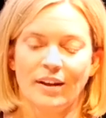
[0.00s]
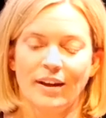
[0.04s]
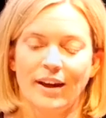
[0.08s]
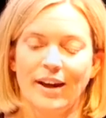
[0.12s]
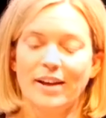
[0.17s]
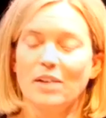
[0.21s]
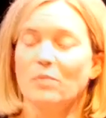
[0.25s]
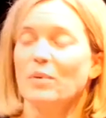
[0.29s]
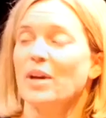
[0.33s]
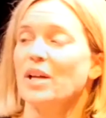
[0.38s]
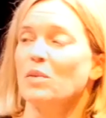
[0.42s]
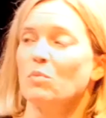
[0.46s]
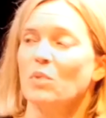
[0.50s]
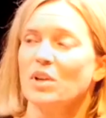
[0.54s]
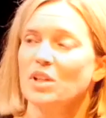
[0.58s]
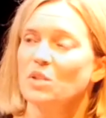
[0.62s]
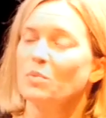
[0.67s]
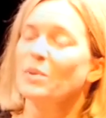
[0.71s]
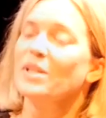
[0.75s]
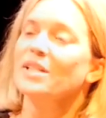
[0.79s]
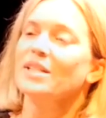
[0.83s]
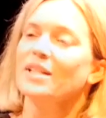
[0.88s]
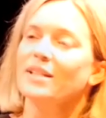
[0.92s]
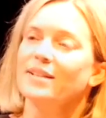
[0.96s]
anyway,
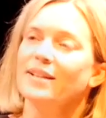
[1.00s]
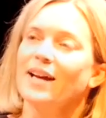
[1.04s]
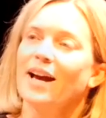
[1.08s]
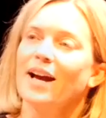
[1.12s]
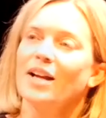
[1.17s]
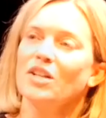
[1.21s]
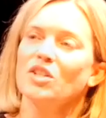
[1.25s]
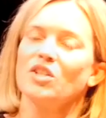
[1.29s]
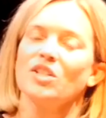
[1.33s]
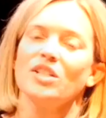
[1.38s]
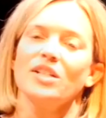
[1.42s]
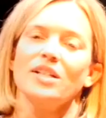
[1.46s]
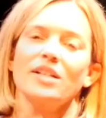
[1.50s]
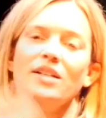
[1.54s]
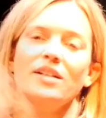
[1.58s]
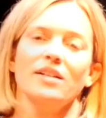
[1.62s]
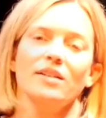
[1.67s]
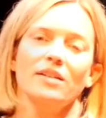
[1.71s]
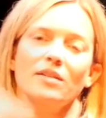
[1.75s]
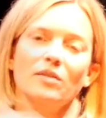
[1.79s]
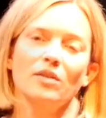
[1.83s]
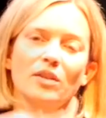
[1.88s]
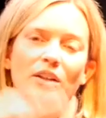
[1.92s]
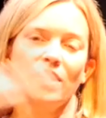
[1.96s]
once we did that,
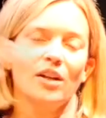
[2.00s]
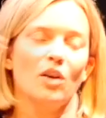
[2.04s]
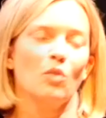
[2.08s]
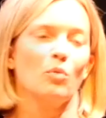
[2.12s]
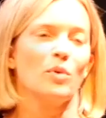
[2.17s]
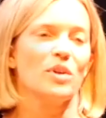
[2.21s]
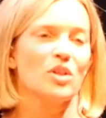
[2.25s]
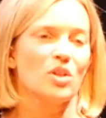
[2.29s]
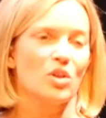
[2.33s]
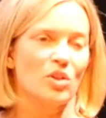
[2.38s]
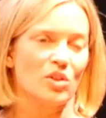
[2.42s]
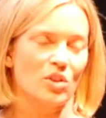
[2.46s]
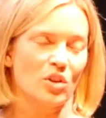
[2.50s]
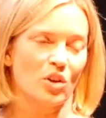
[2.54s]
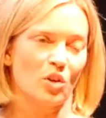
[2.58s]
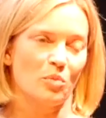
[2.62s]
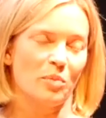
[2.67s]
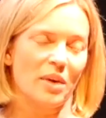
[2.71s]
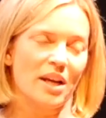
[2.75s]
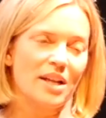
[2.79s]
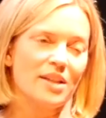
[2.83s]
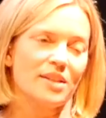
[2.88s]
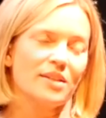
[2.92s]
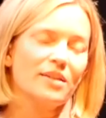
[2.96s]
she, returned to her
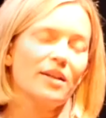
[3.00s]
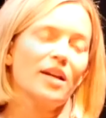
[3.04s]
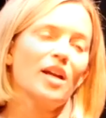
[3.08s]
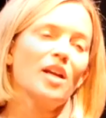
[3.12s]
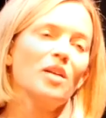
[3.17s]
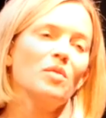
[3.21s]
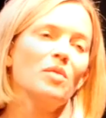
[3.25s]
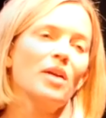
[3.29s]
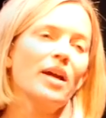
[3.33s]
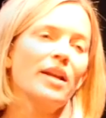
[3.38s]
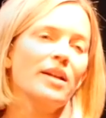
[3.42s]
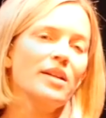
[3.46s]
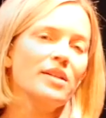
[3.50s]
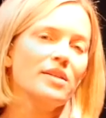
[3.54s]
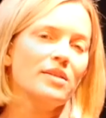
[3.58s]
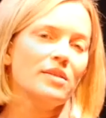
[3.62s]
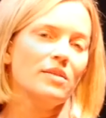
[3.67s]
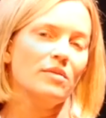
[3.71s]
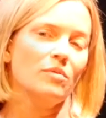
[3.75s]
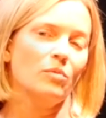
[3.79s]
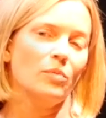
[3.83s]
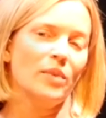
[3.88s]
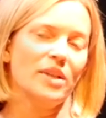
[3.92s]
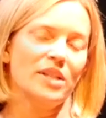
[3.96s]
baseline, and
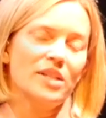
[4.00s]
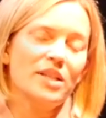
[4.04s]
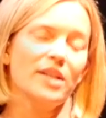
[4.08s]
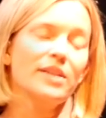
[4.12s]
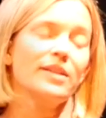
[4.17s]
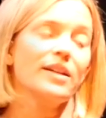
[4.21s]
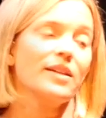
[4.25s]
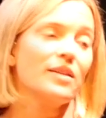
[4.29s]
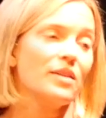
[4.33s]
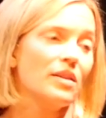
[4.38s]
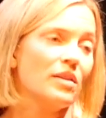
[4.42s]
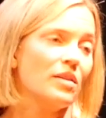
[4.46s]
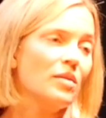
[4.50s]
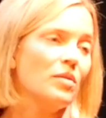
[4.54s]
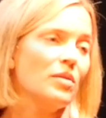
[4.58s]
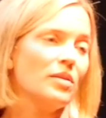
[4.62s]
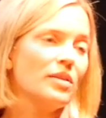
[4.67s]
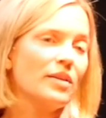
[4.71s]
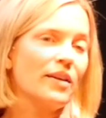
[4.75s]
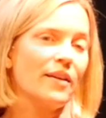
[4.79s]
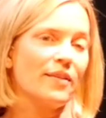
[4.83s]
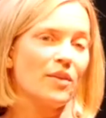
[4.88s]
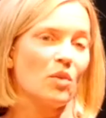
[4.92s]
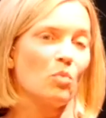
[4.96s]
we did
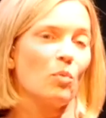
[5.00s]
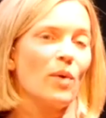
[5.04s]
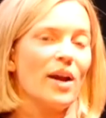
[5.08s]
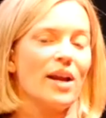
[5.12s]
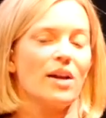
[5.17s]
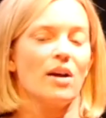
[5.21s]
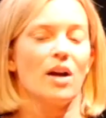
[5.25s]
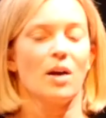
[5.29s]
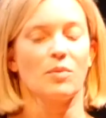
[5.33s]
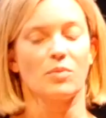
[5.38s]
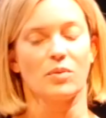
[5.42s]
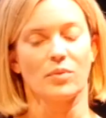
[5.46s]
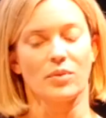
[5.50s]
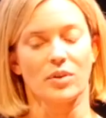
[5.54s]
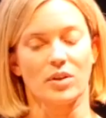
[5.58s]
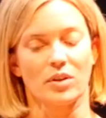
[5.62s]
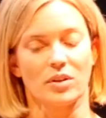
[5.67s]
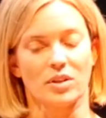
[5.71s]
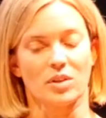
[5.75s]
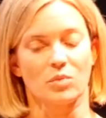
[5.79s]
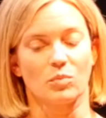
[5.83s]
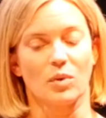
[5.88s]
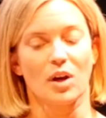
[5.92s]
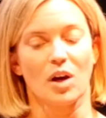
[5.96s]
get the weight off of her
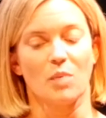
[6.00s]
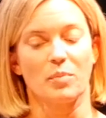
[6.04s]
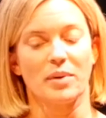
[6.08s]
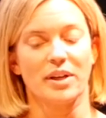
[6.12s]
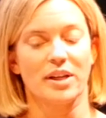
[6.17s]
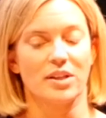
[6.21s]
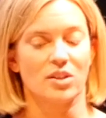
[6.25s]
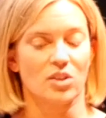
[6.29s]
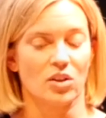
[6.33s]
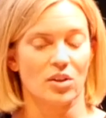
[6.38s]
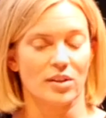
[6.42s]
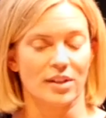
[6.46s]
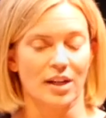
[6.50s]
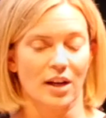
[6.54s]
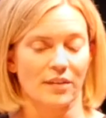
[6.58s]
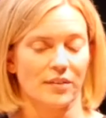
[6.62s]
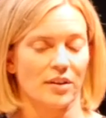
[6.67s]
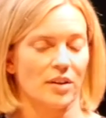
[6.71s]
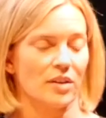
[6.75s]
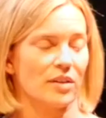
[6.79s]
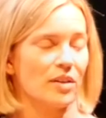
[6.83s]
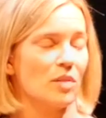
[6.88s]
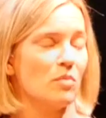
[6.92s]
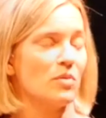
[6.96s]
as well. But it turned out
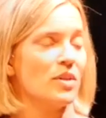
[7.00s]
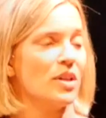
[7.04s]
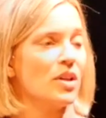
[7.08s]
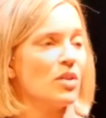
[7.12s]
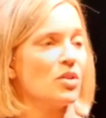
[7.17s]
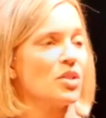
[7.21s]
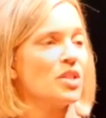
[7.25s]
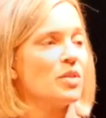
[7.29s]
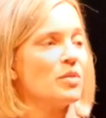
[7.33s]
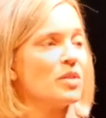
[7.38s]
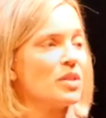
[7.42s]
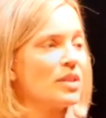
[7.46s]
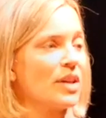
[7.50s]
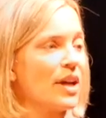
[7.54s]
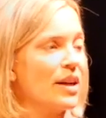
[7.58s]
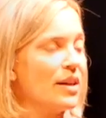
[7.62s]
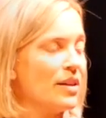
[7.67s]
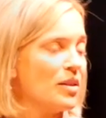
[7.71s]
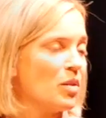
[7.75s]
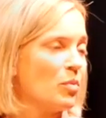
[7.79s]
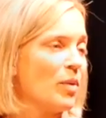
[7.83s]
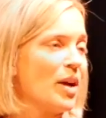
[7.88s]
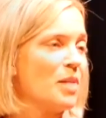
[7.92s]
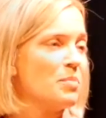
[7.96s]
that she was
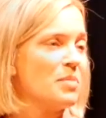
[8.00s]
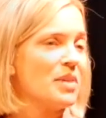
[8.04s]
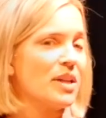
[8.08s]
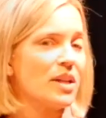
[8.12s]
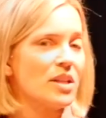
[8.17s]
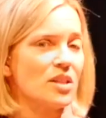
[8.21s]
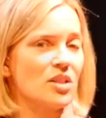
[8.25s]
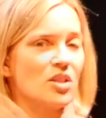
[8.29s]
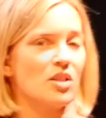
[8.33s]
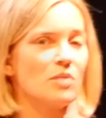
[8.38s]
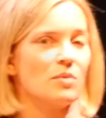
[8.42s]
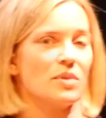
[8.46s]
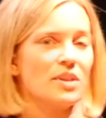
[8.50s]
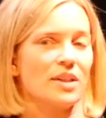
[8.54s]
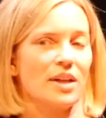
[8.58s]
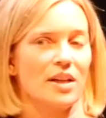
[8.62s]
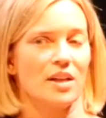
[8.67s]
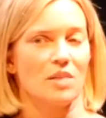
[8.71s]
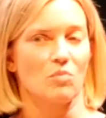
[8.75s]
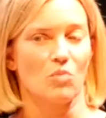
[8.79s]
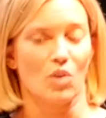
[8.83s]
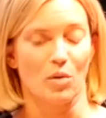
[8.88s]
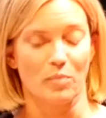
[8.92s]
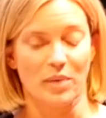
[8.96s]
gaining the weight because she was
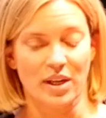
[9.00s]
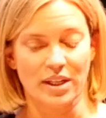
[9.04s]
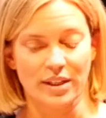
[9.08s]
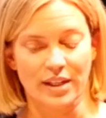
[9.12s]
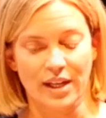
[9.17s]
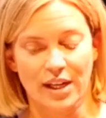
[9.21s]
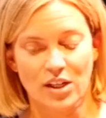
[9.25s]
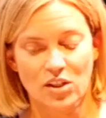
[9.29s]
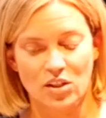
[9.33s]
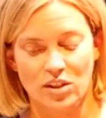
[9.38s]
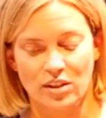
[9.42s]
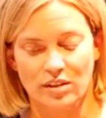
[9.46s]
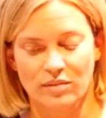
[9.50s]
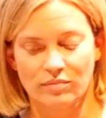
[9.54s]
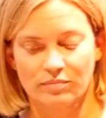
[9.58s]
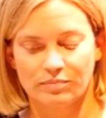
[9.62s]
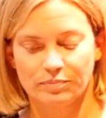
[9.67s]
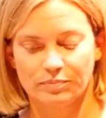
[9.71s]
getting more medication.